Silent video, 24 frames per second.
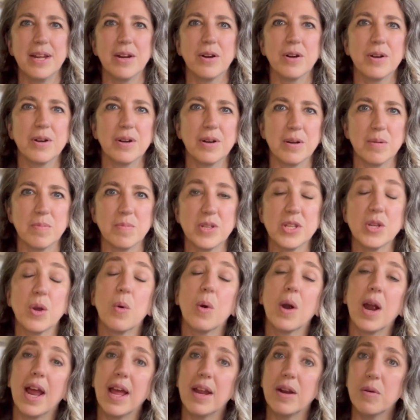herbs,
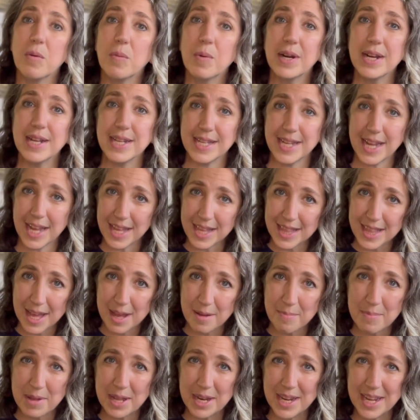or I don't want to take
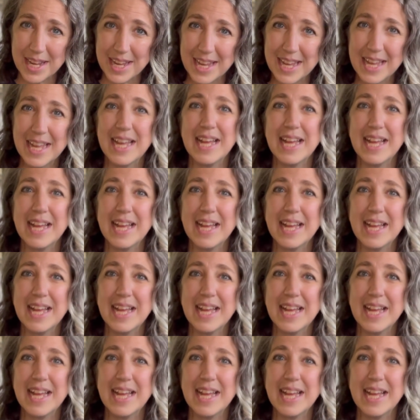that many